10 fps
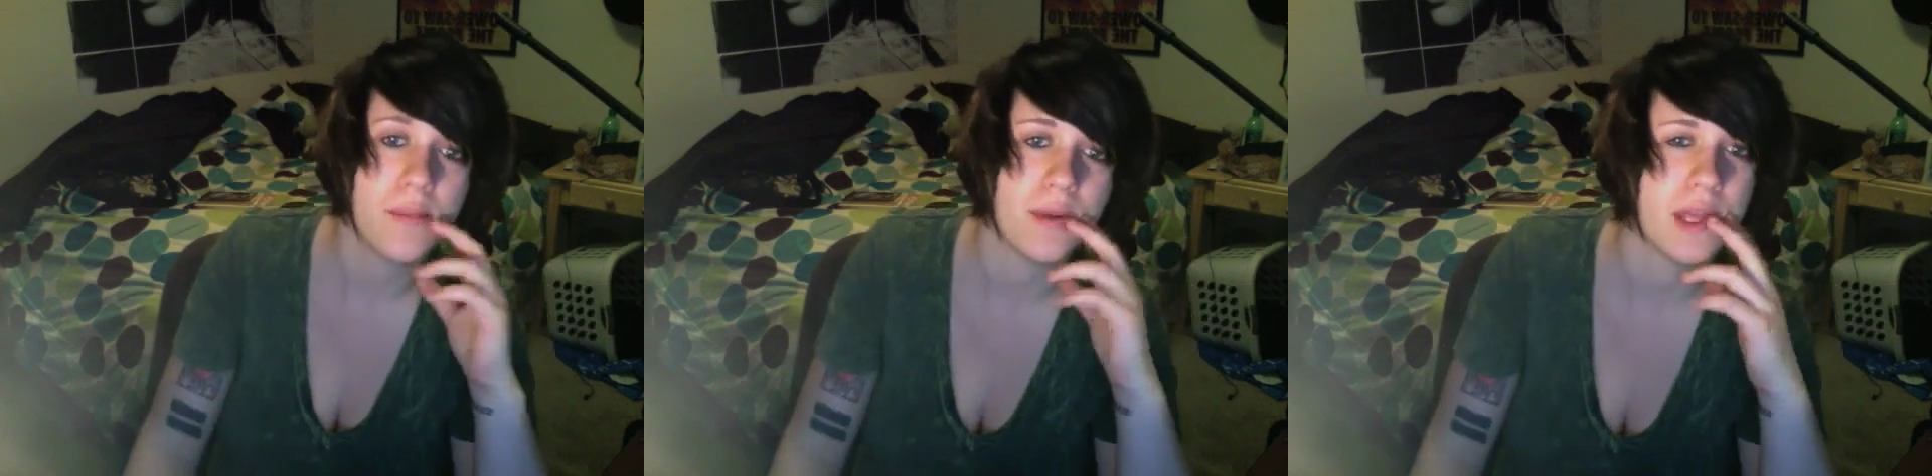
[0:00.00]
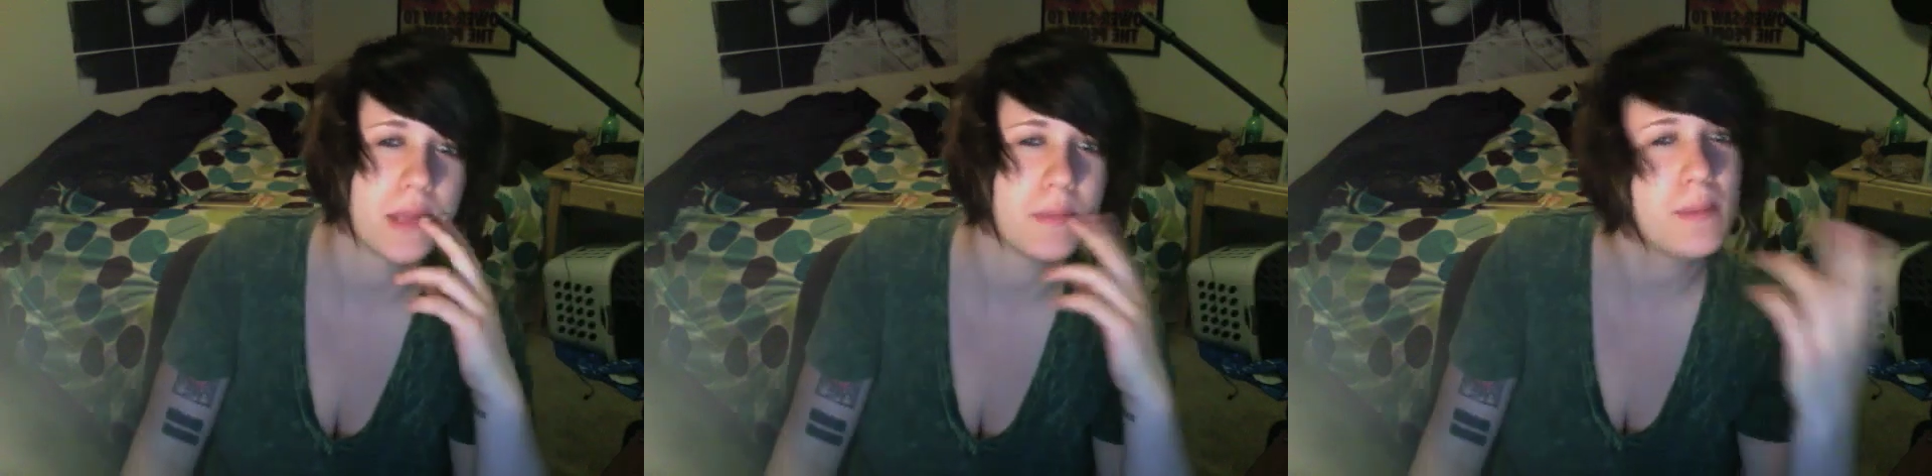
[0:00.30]
but,
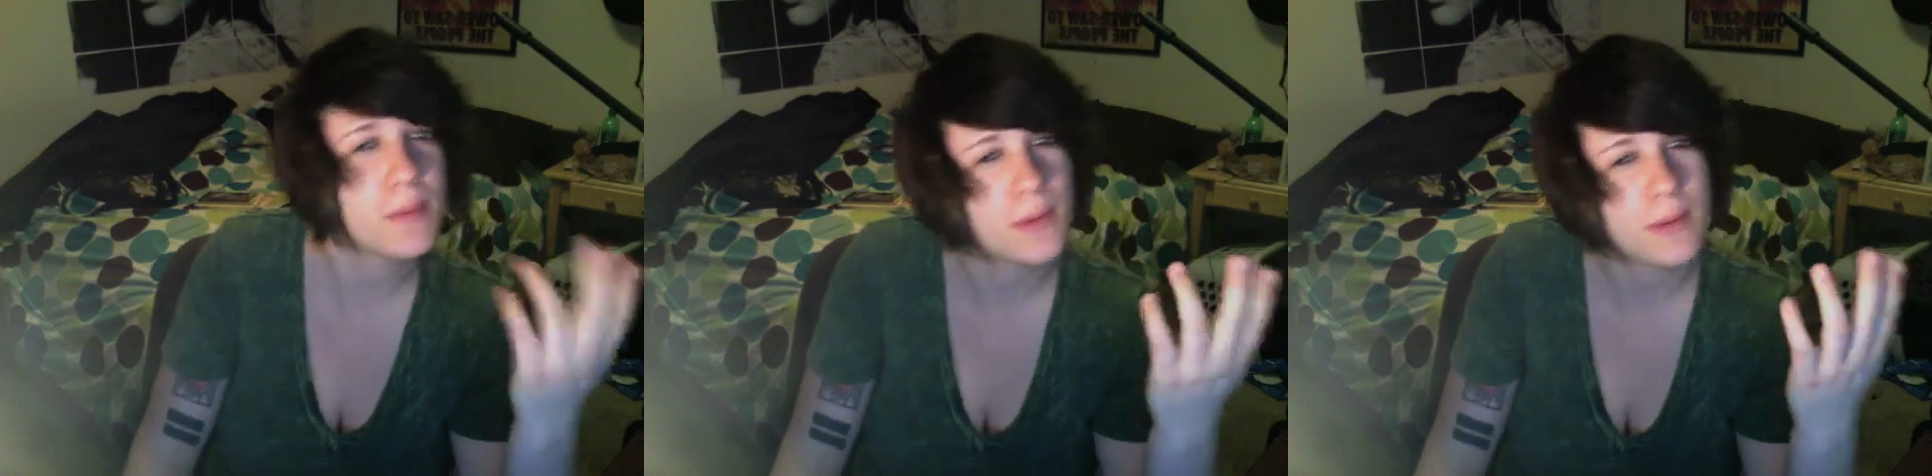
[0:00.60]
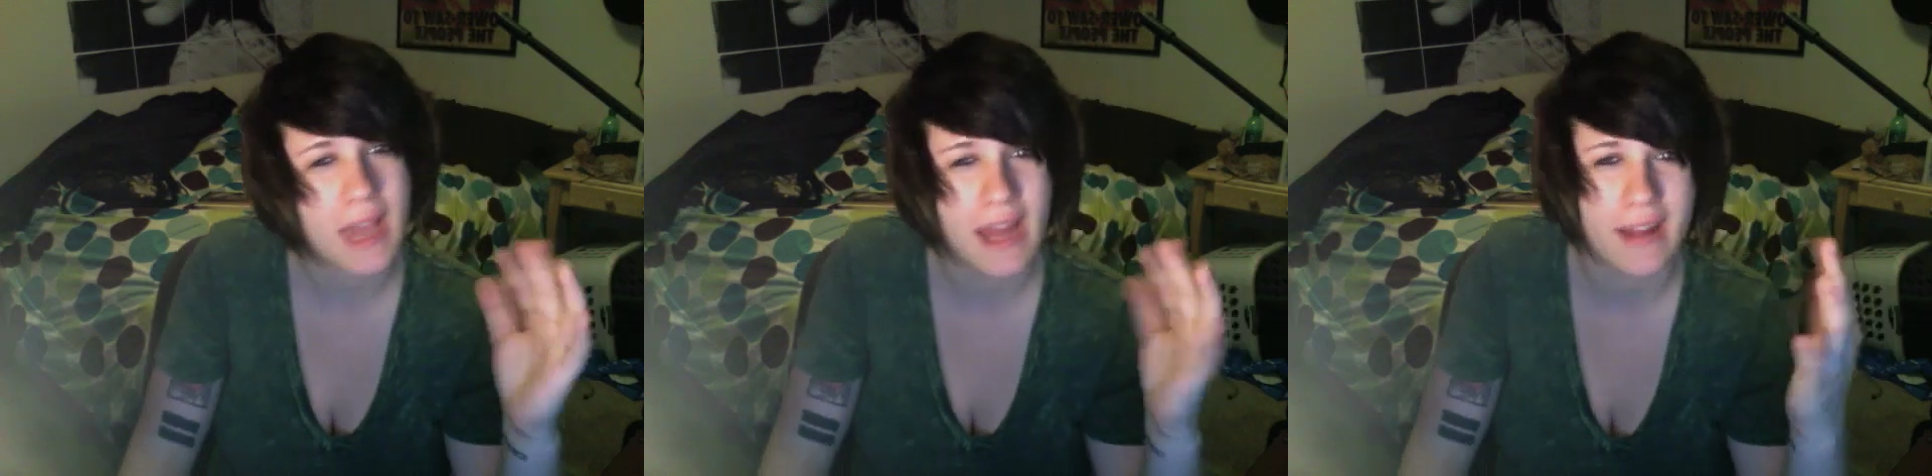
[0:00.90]
like, people
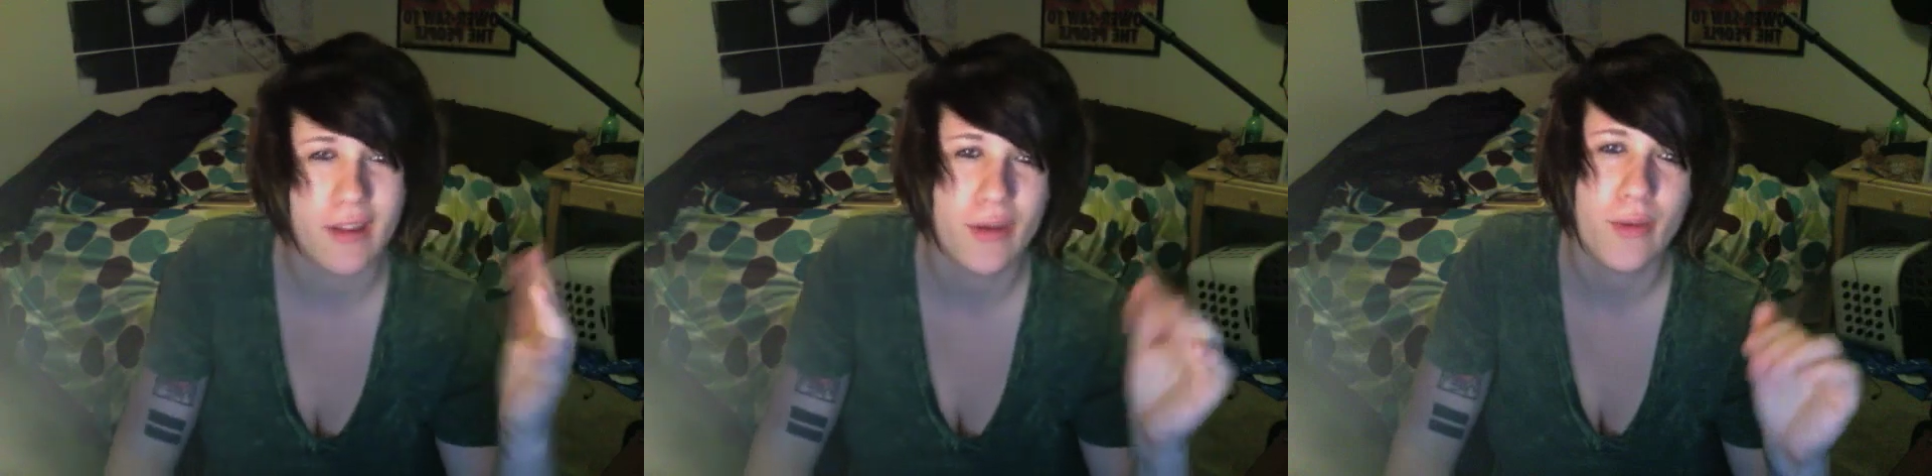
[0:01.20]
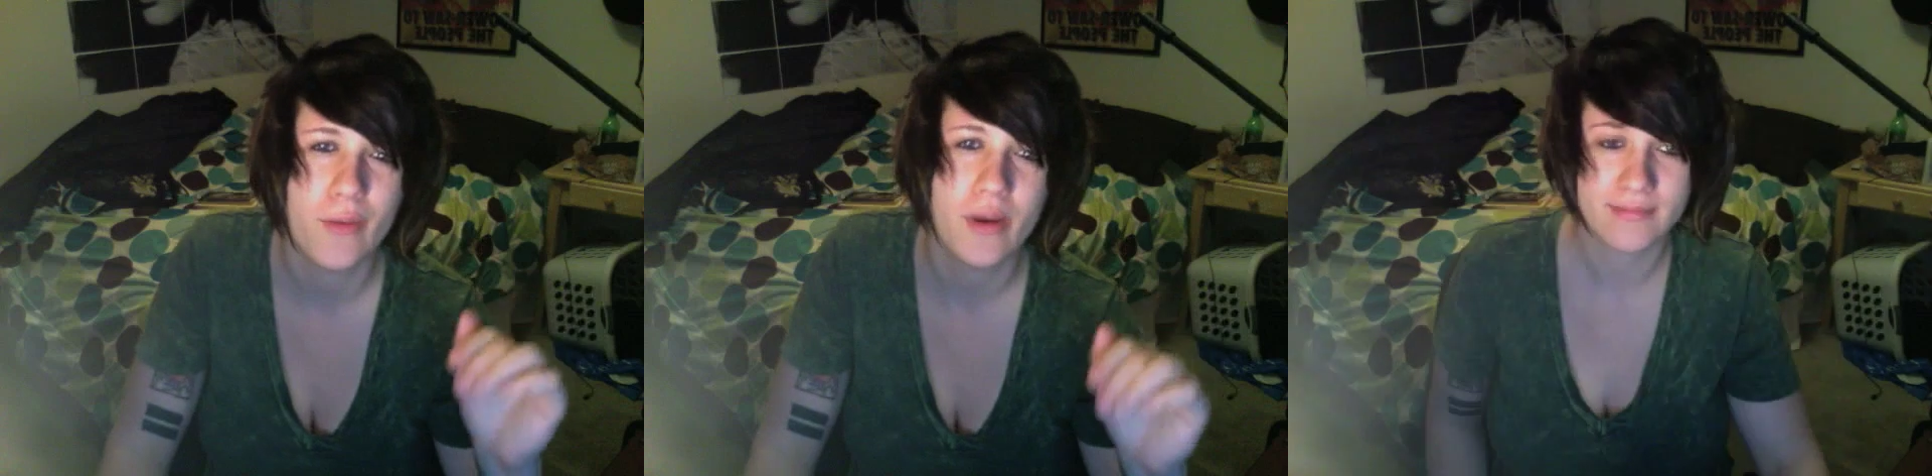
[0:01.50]
kind of knew.